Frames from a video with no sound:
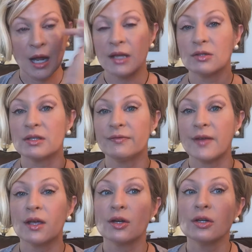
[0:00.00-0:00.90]
I use a
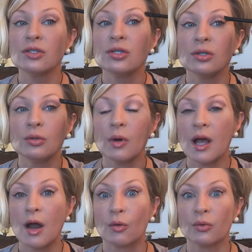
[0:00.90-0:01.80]
finger to
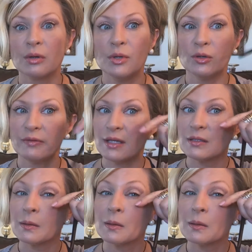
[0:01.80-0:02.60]
remove it.